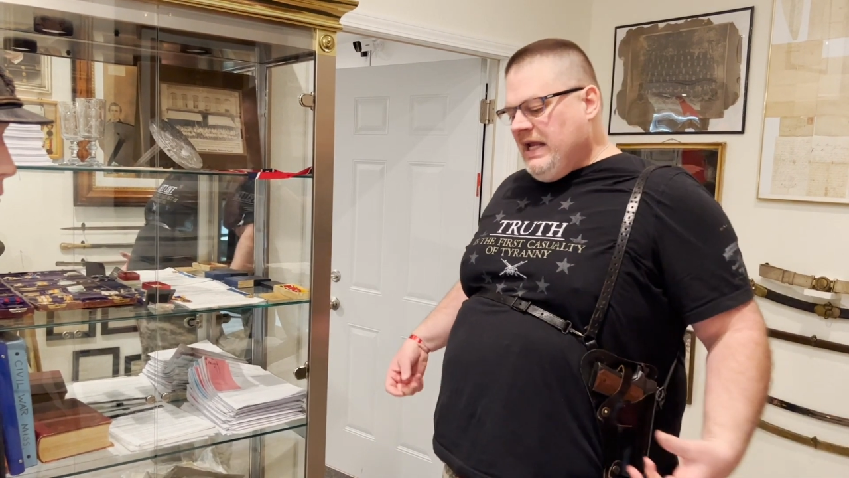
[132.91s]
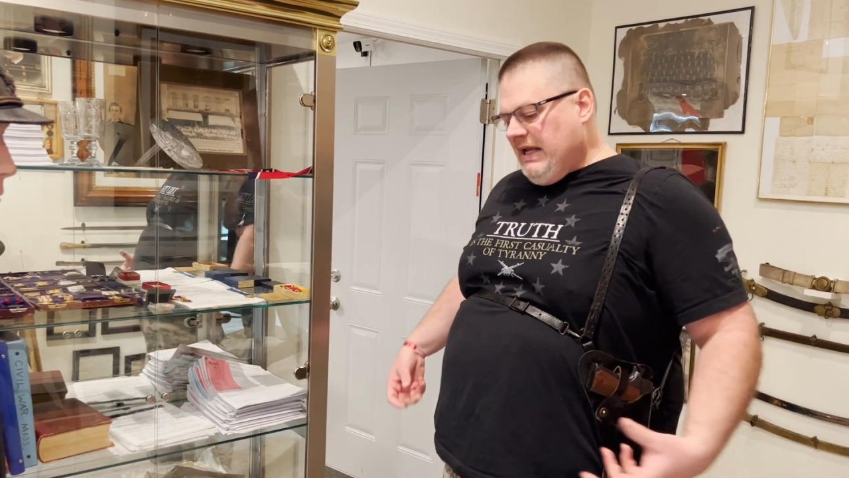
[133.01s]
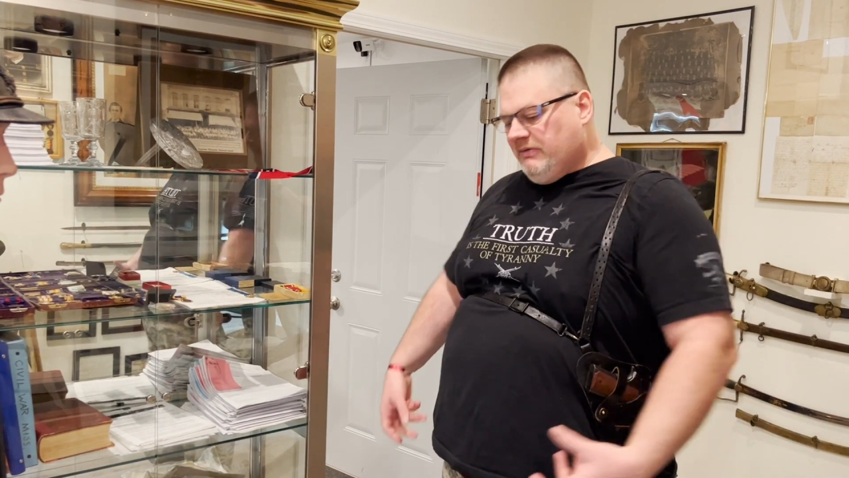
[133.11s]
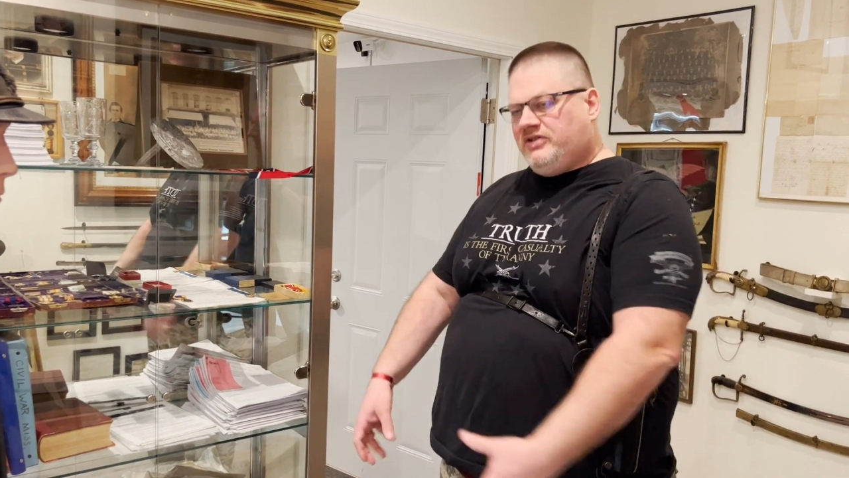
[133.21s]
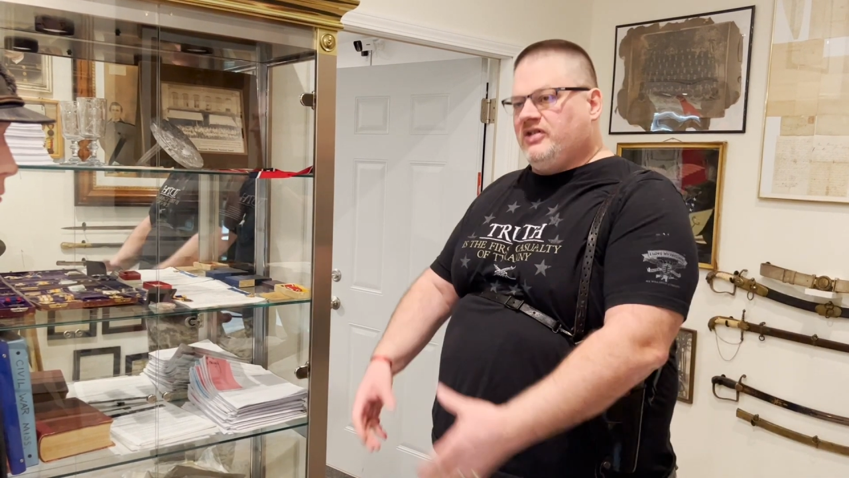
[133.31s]

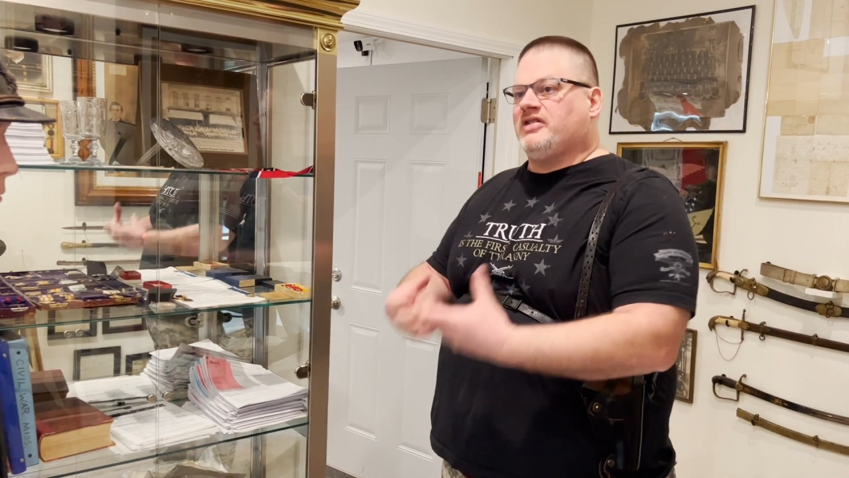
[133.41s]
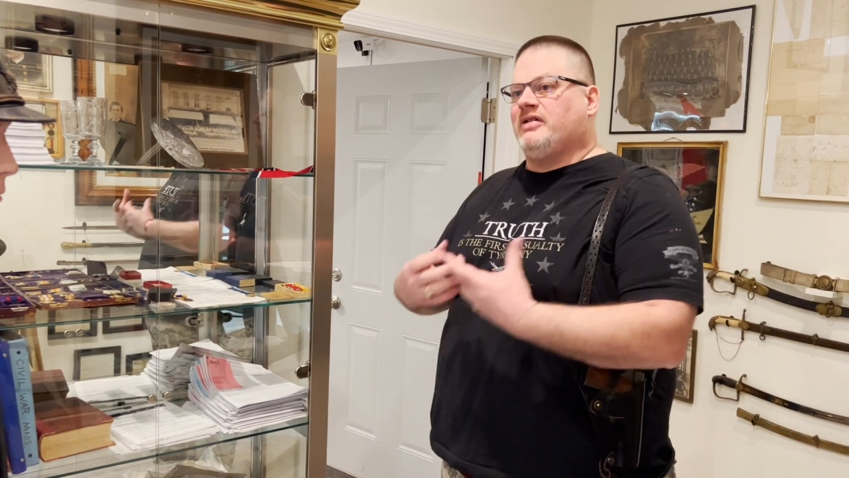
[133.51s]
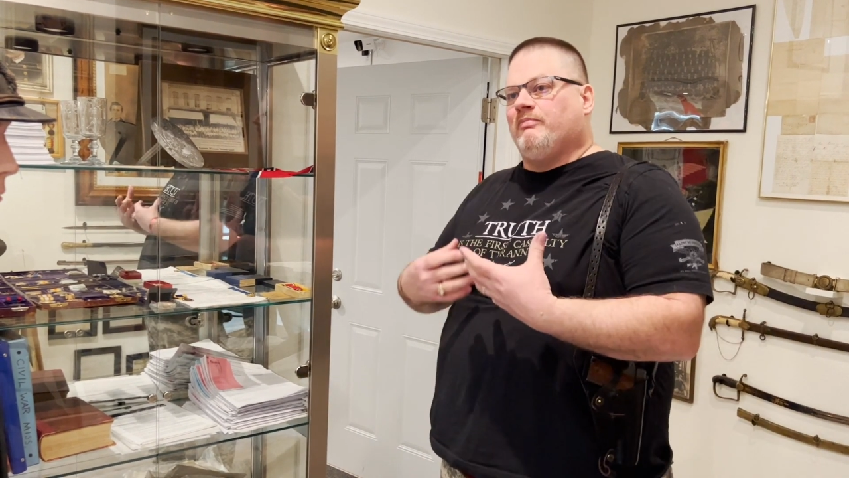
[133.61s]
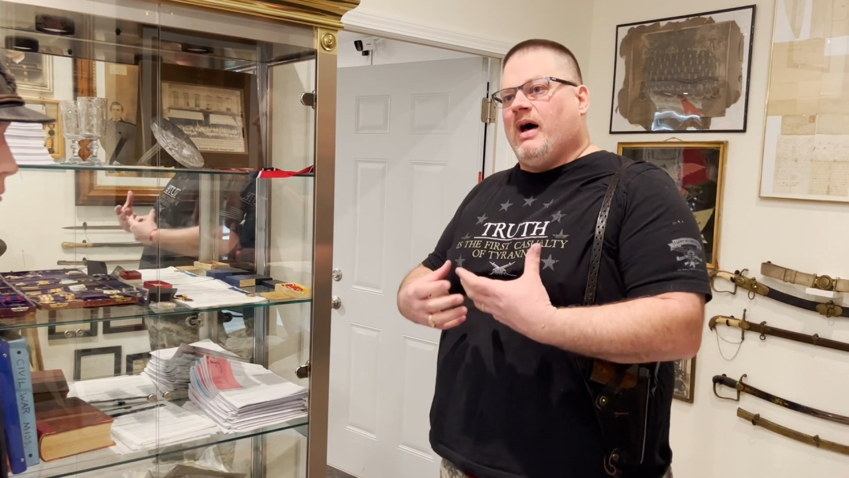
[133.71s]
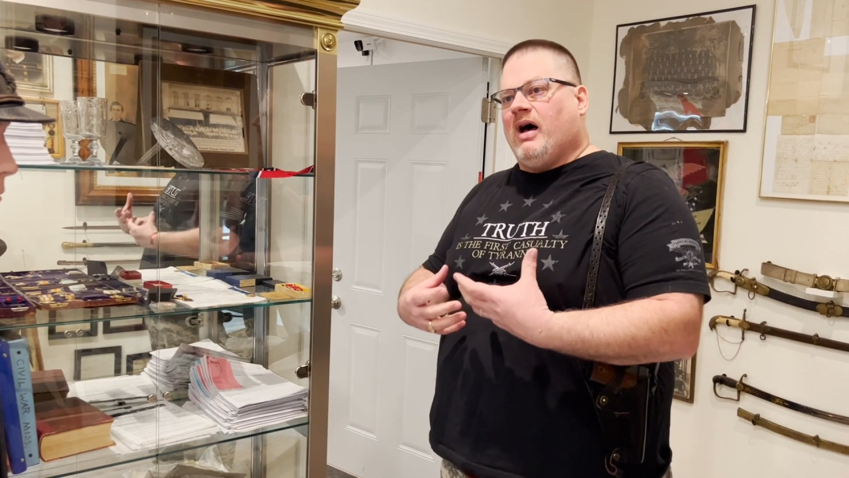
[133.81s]
He was
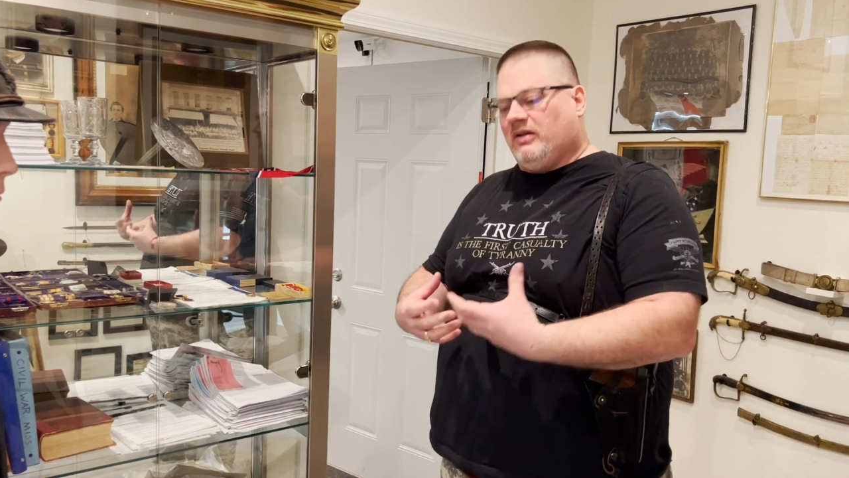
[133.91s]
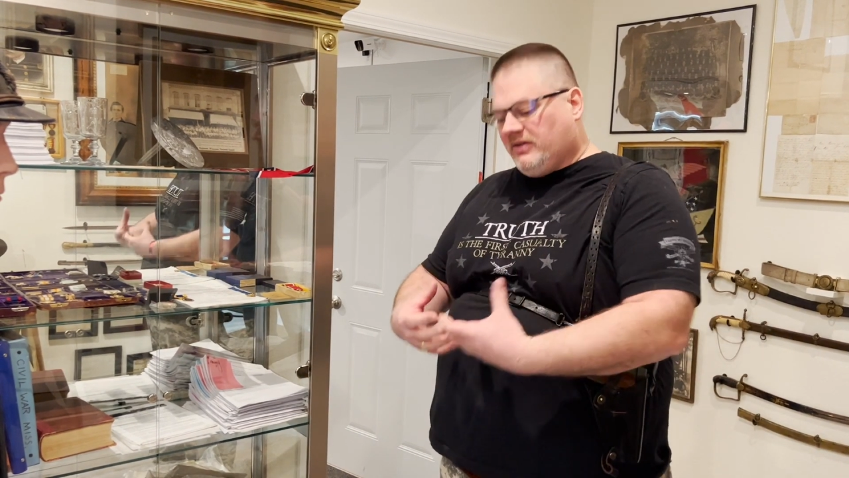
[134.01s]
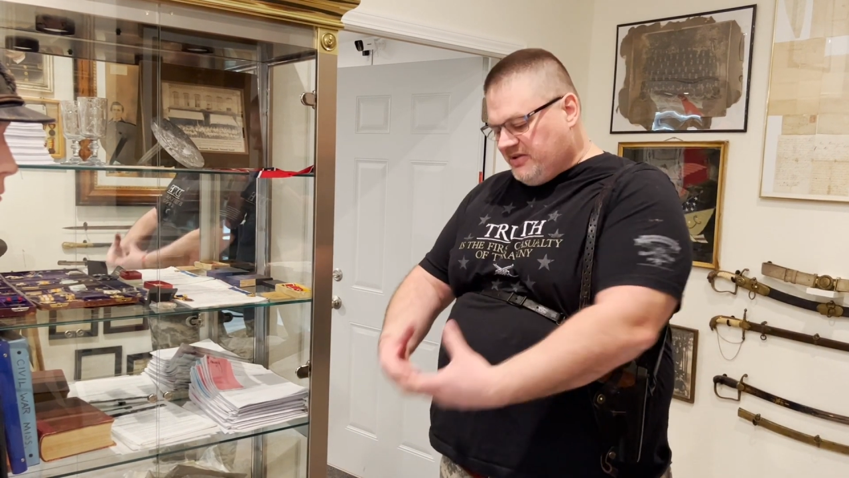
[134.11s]
disemboweled.